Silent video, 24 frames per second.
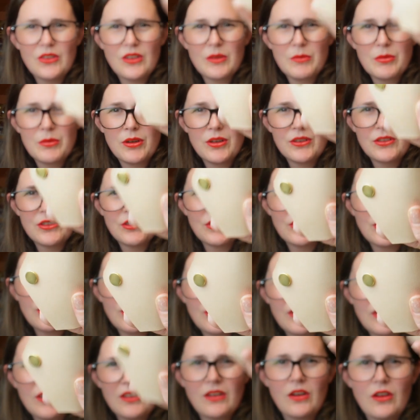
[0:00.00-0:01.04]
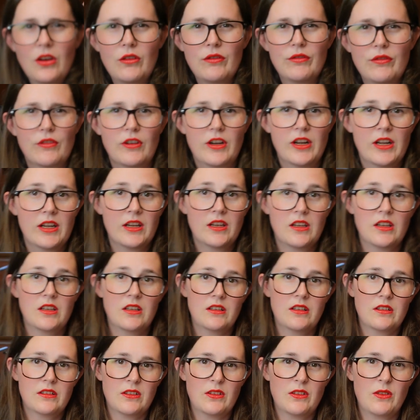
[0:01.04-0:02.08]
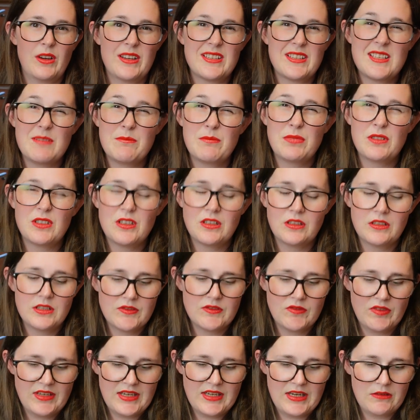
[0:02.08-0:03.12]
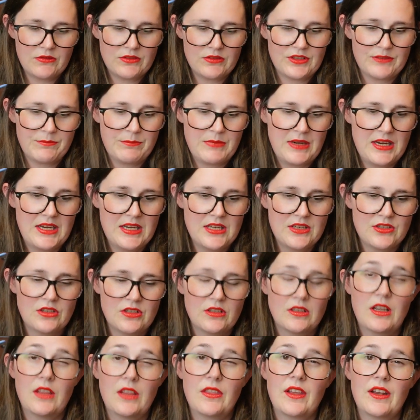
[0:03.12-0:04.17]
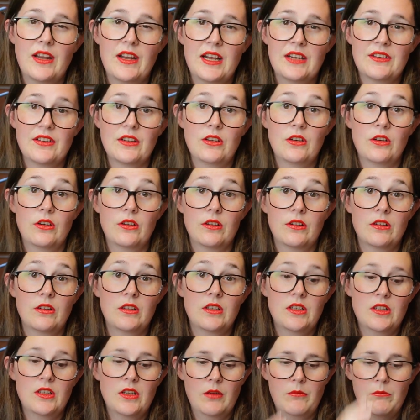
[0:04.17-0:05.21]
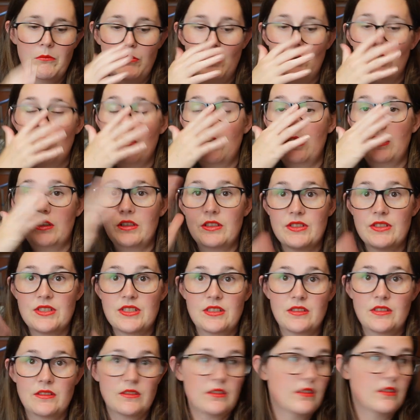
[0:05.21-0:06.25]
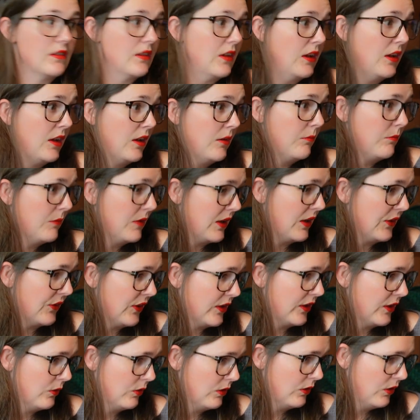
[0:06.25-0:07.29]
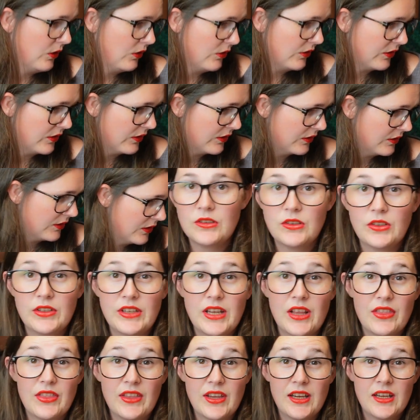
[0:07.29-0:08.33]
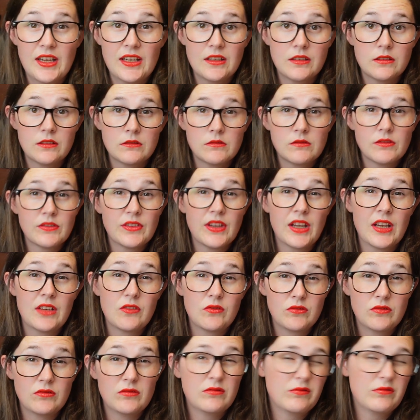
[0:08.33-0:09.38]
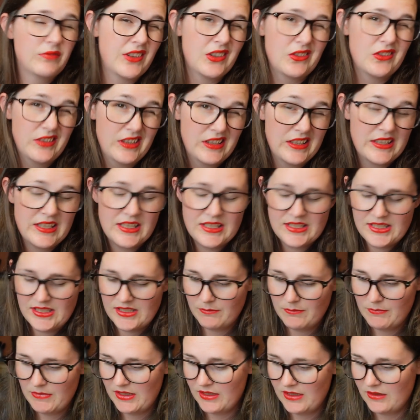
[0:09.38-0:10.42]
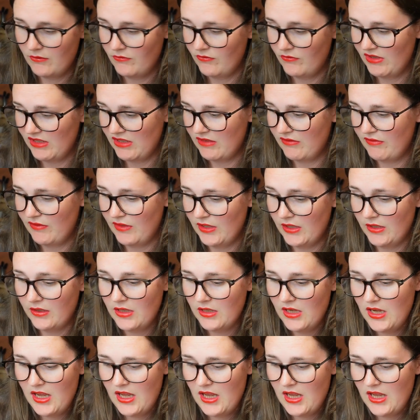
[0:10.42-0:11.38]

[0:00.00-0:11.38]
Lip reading: I'm probably just offering quite simple colours for now, just beige, and then adding on more colours as I go along. So yeah, they're really easy to make and really fun.